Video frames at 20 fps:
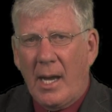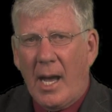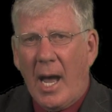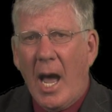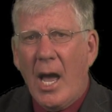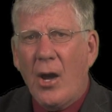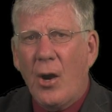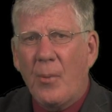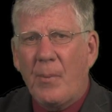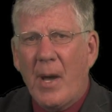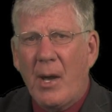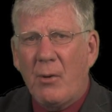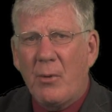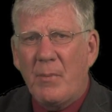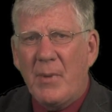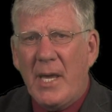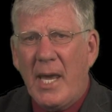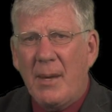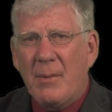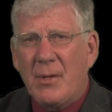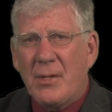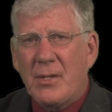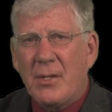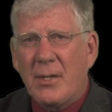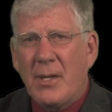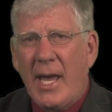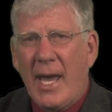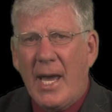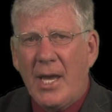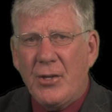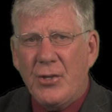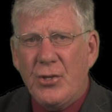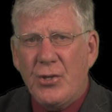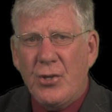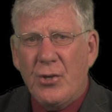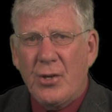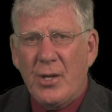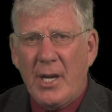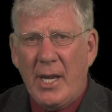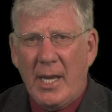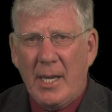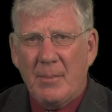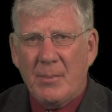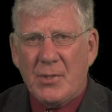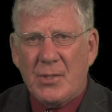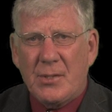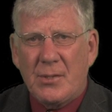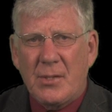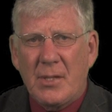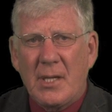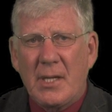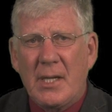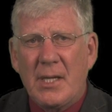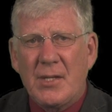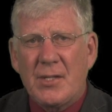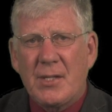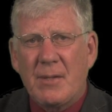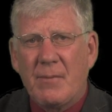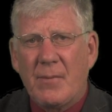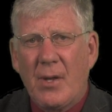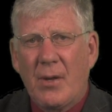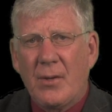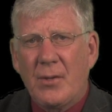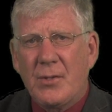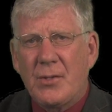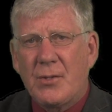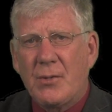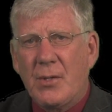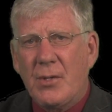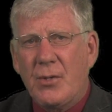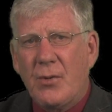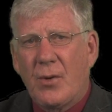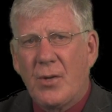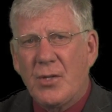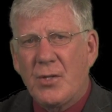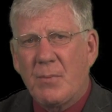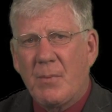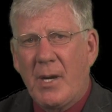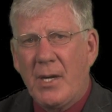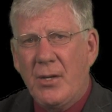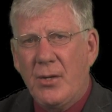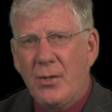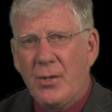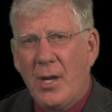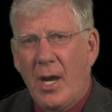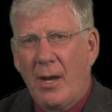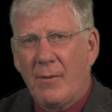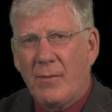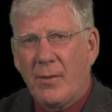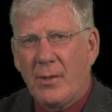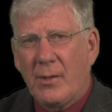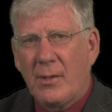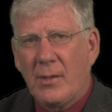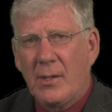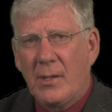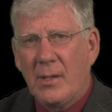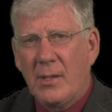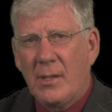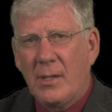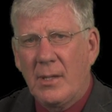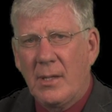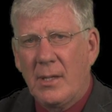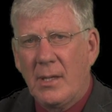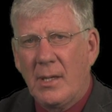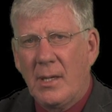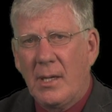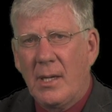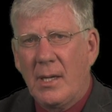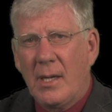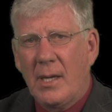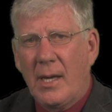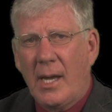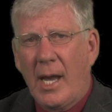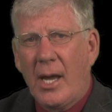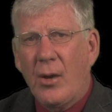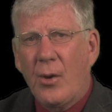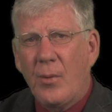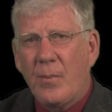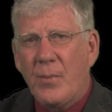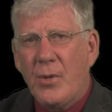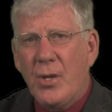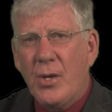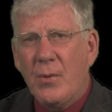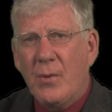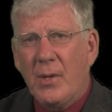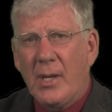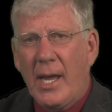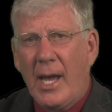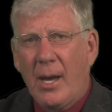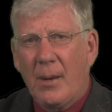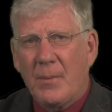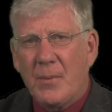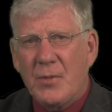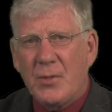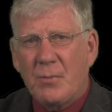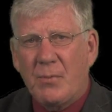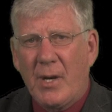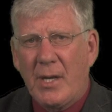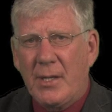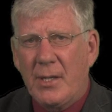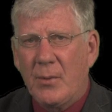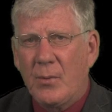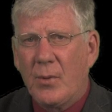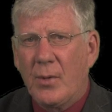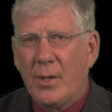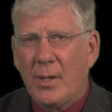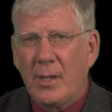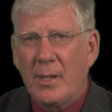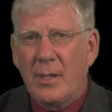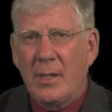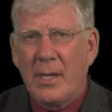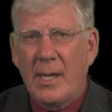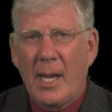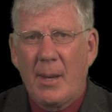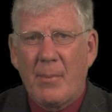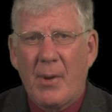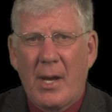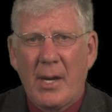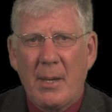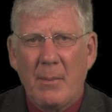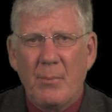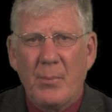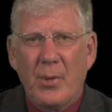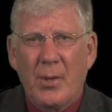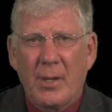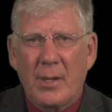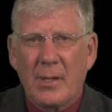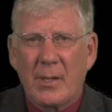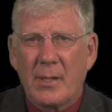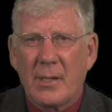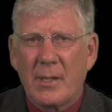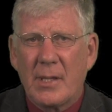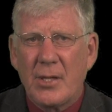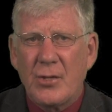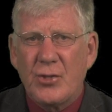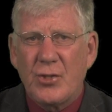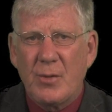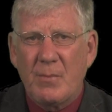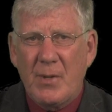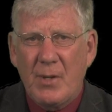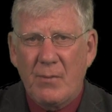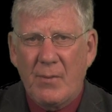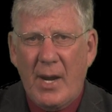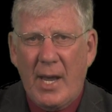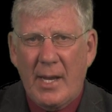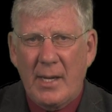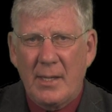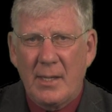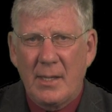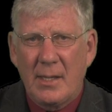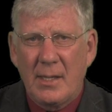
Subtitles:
I hope I will be able to add your names to the list of those who endorse my new novel. I hope you will help spread the word about a book that should be read.